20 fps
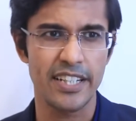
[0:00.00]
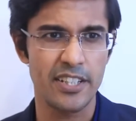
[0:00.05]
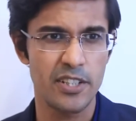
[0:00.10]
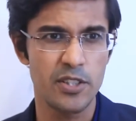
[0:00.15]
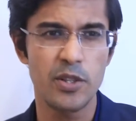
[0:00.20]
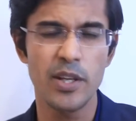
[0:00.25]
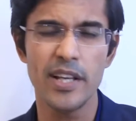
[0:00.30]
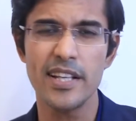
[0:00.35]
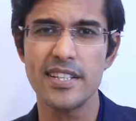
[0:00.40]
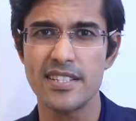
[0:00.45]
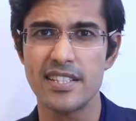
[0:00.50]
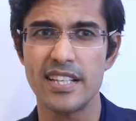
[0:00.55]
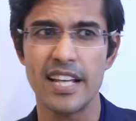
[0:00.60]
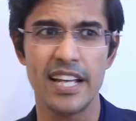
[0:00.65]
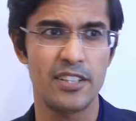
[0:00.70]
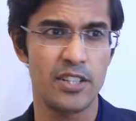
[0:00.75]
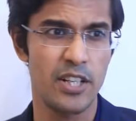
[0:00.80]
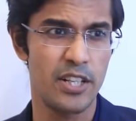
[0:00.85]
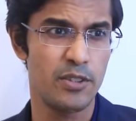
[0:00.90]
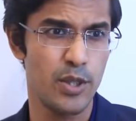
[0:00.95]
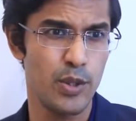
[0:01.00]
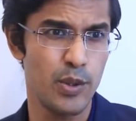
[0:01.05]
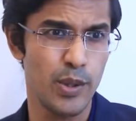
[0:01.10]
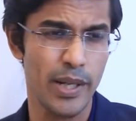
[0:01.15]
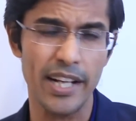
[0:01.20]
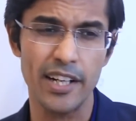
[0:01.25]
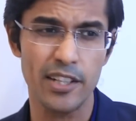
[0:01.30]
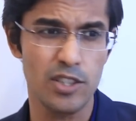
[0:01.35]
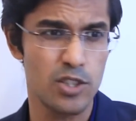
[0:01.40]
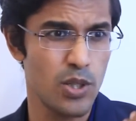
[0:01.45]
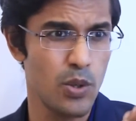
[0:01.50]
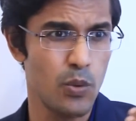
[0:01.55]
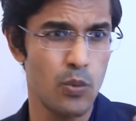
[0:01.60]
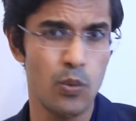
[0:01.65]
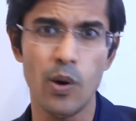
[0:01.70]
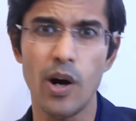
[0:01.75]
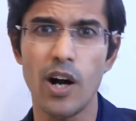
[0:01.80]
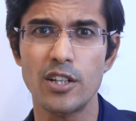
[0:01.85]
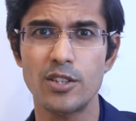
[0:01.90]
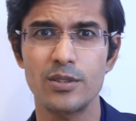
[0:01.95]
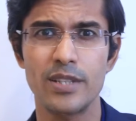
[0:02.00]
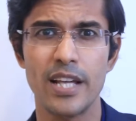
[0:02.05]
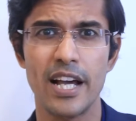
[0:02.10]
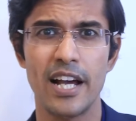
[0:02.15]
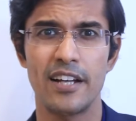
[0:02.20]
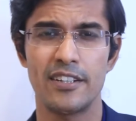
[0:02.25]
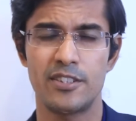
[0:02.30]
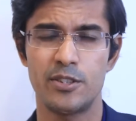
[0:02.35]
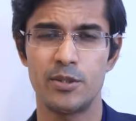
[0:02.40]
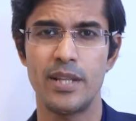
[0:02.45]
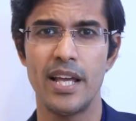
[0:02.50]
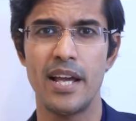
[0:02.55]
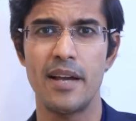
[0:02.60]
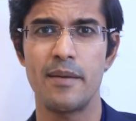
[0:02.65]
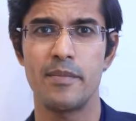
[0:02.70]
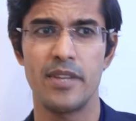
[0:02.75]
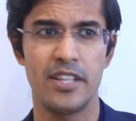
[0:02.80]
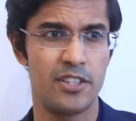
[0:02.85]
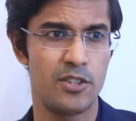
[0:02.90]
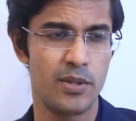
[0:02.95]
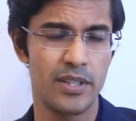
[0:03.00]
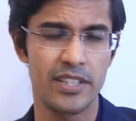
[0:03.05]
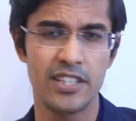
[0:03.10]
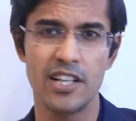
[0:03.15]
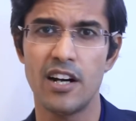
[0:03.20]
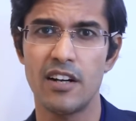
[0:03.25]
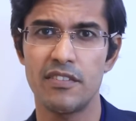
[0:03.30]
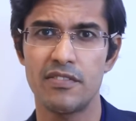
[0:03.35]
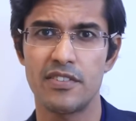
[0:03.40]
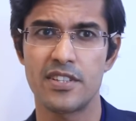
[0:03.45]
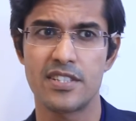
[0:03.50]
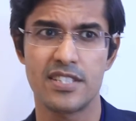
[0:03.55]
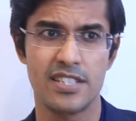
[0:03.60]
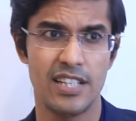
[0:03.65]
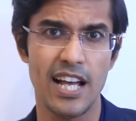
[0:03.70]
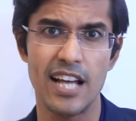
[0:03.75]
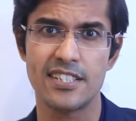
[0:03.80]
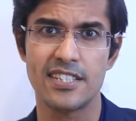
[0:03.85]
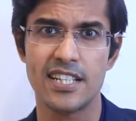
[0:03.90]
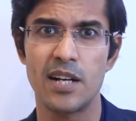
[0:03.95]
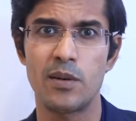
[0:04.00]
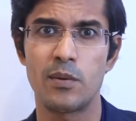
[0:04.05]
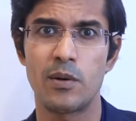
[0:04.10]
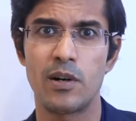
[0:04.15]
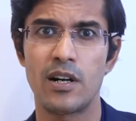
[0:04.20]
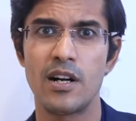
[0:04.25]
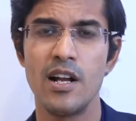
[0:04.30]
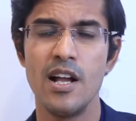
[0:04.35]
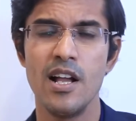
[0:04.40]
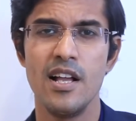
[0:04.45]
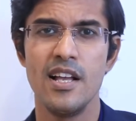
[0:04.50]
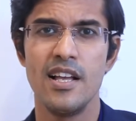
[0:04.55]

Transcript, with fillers: And you guys, and, and you can actually walk to the to them in during the office last hour,